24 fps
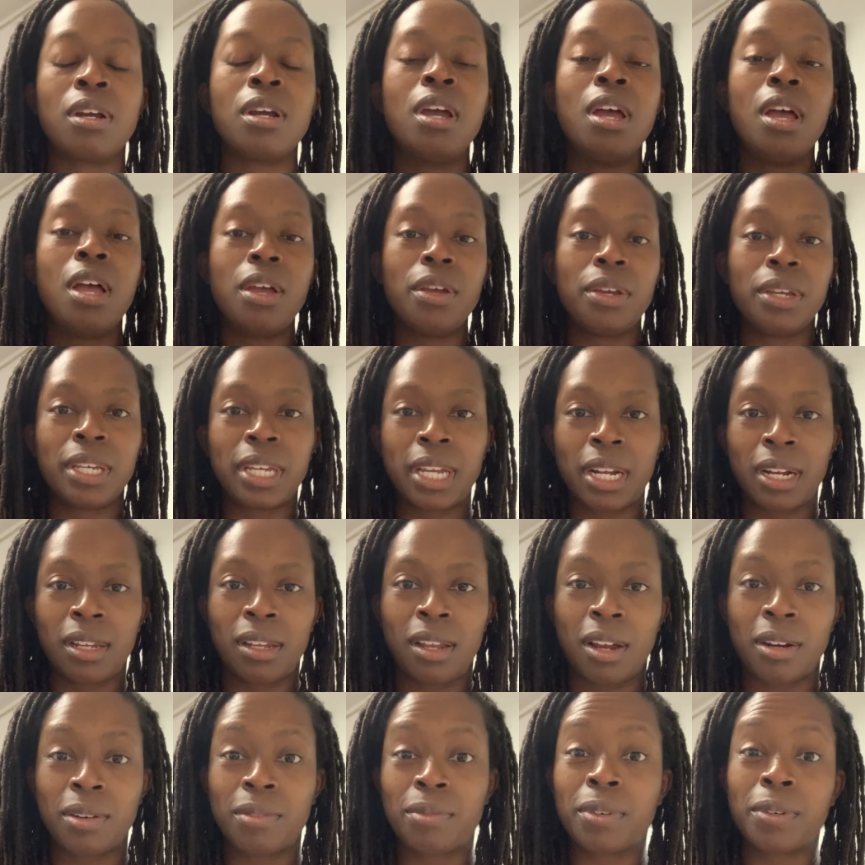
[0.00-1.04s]
You can get a
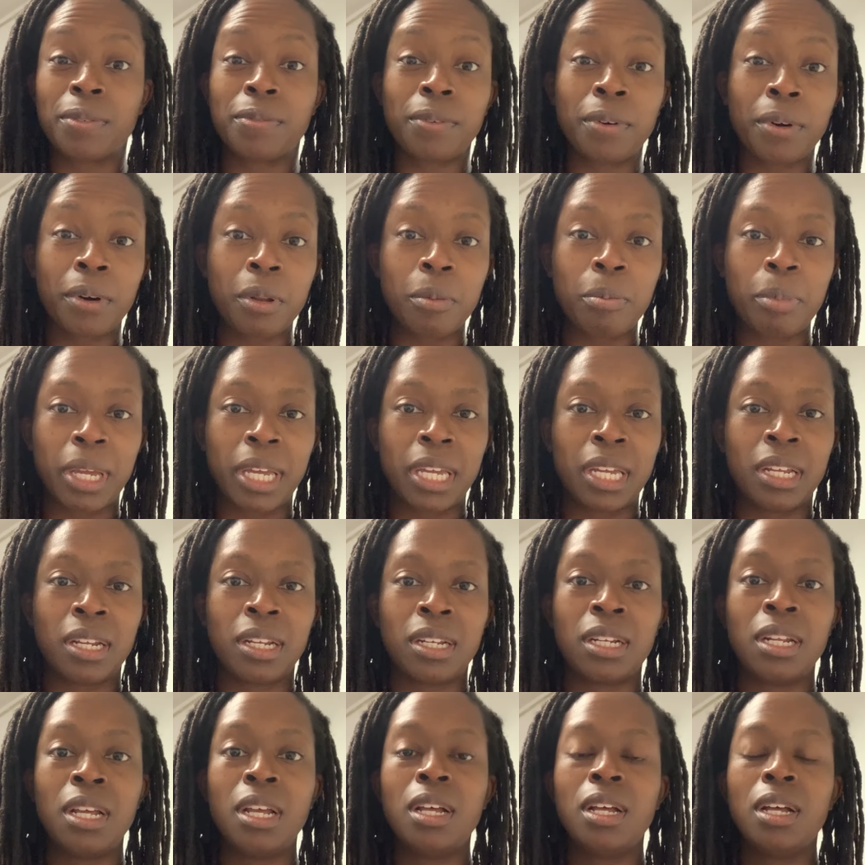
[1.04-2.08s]
lot of referral
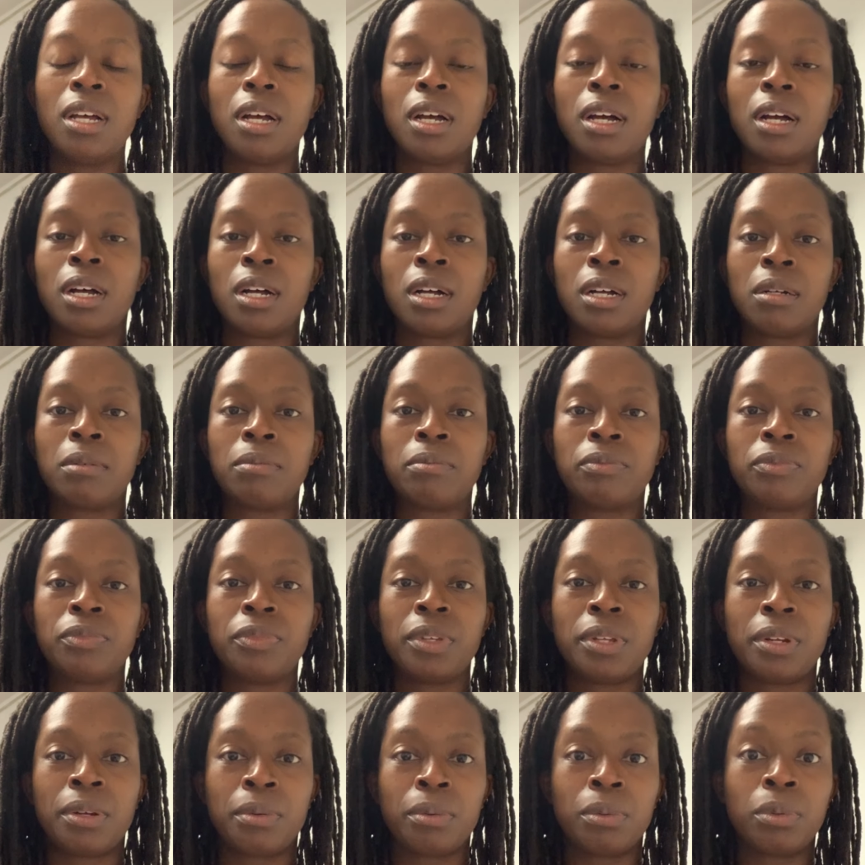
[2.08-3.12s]
pain, um,
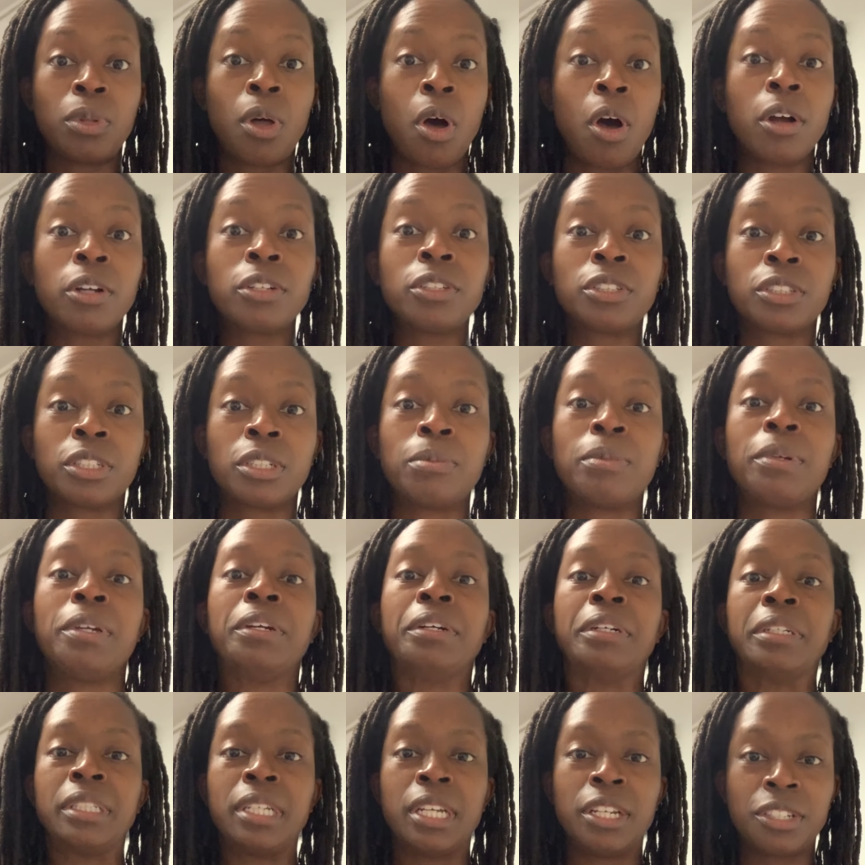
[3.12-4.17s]
you know, long-term
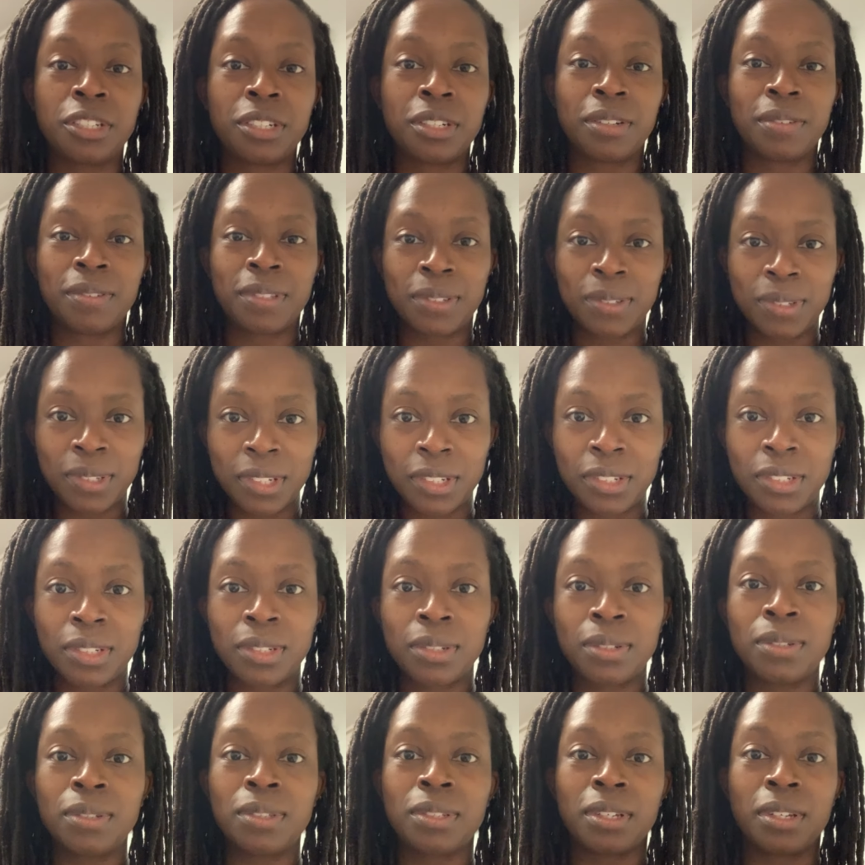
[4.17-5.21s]
irritation of those
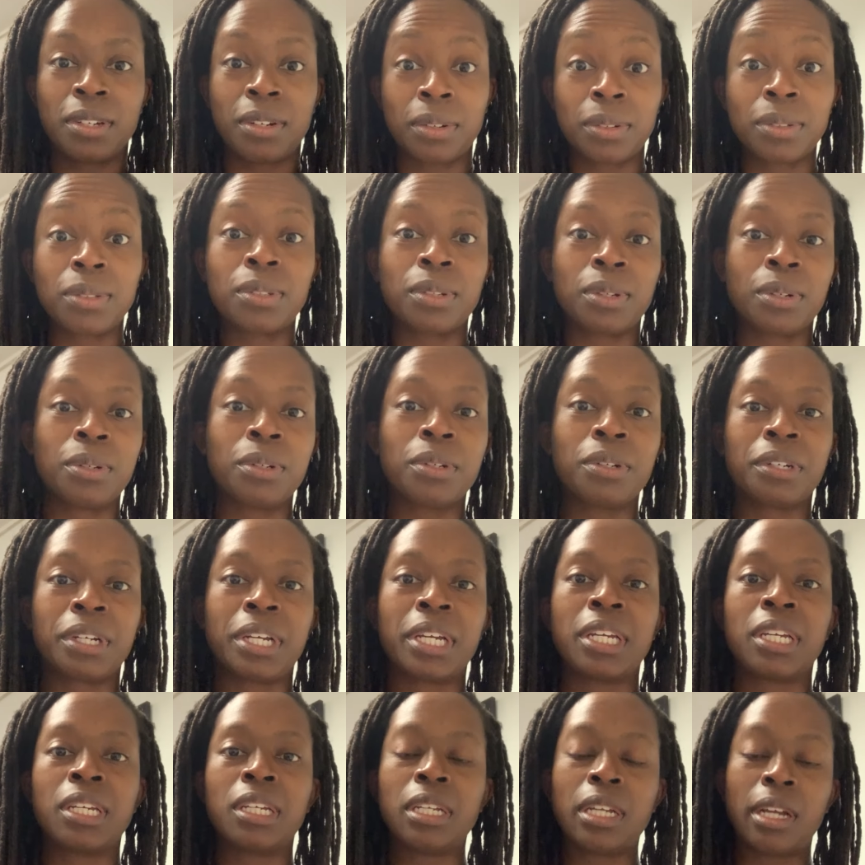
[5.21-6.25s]
tissues can also
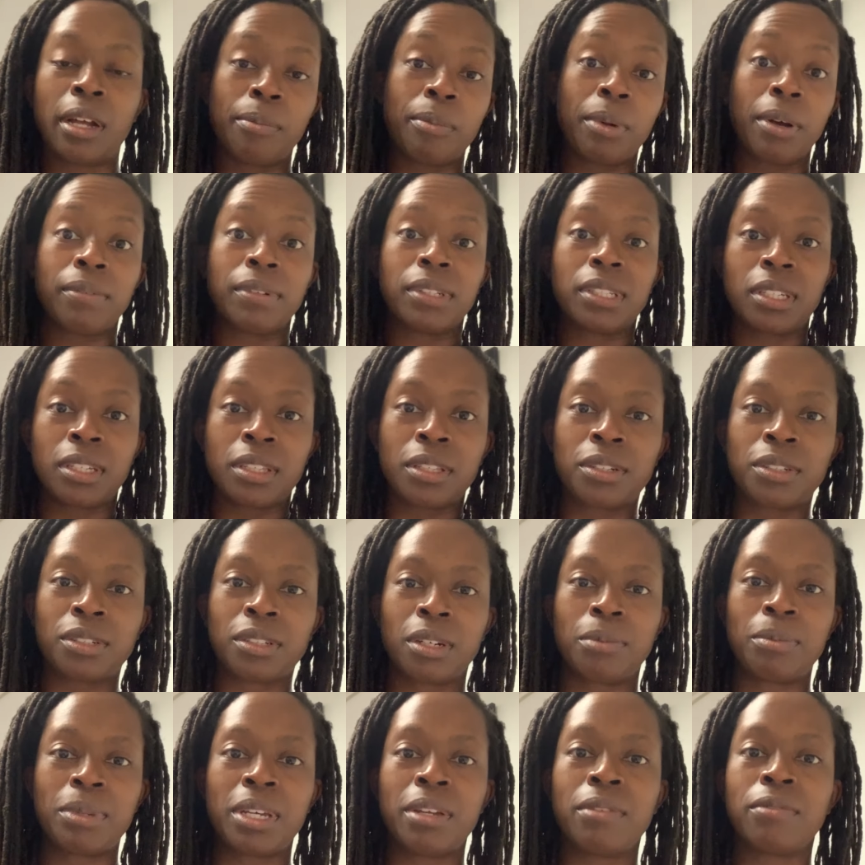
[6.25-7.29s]
create, um, obviously there's
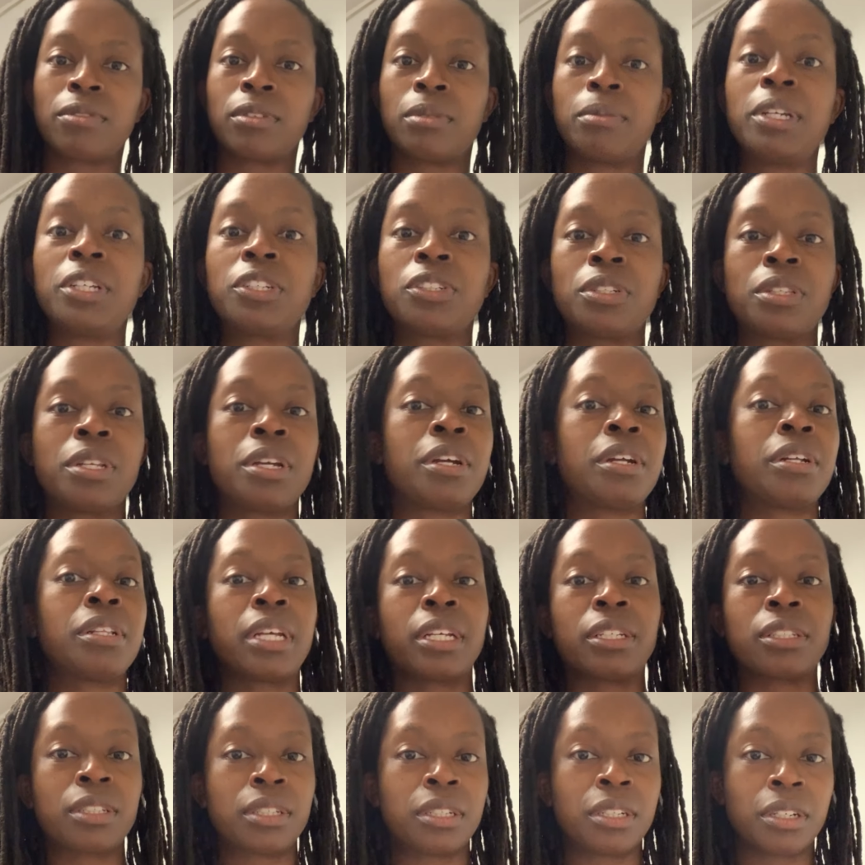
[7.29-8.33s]
gonna be inflammation there
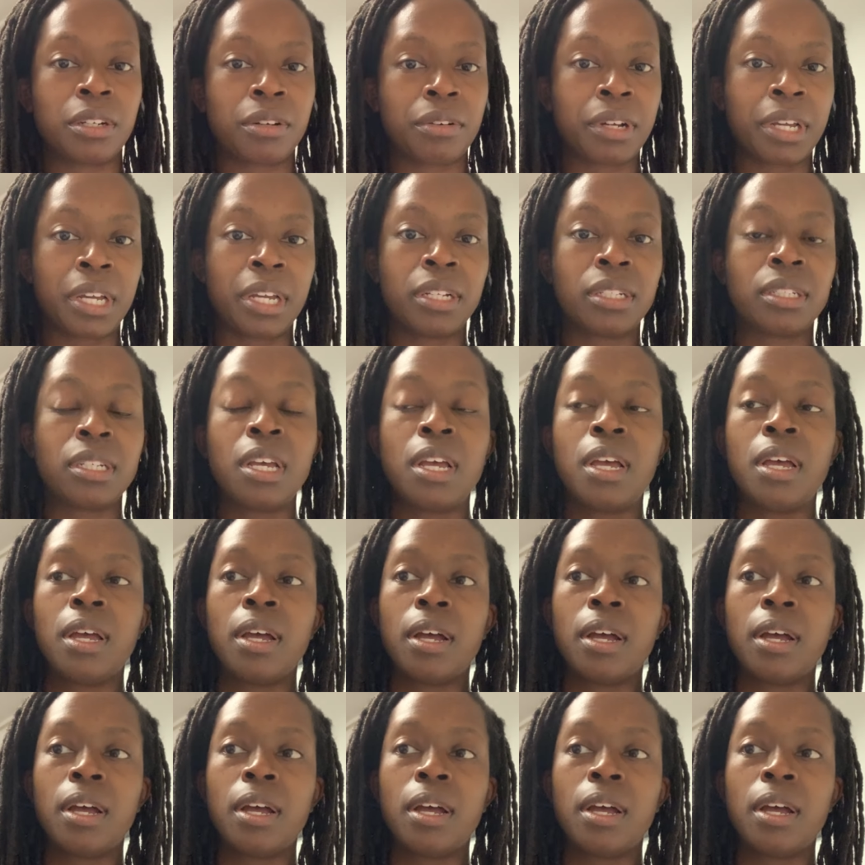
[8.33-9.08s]
that's gonna create